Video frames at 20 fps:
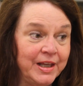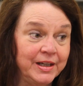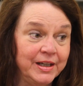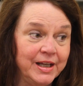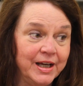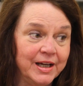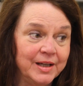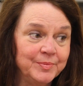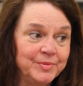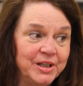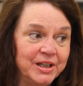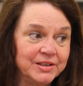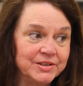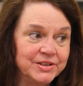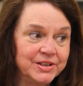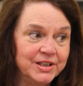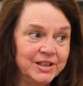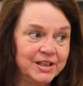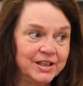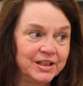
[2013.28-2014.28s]
Now, I'm not
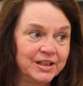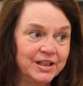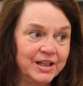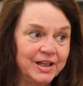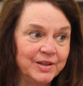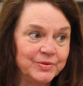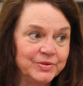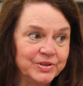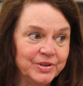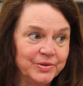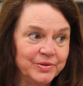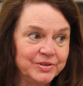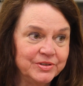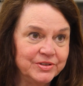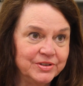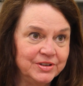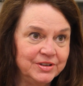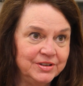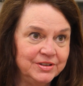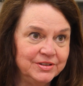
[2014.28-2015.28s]
saying that I was
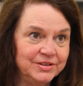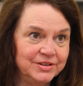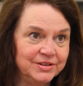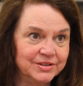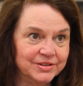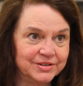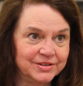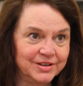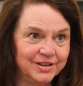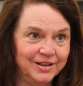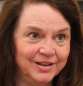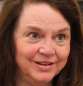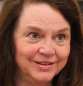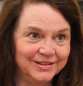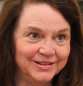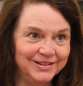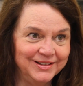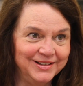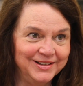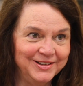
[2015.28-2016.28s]
always the easiest
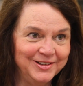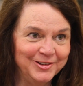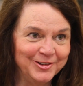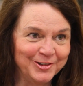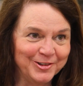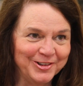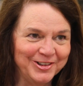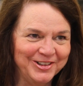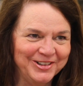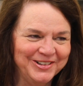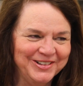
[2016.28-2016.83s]
colleague either,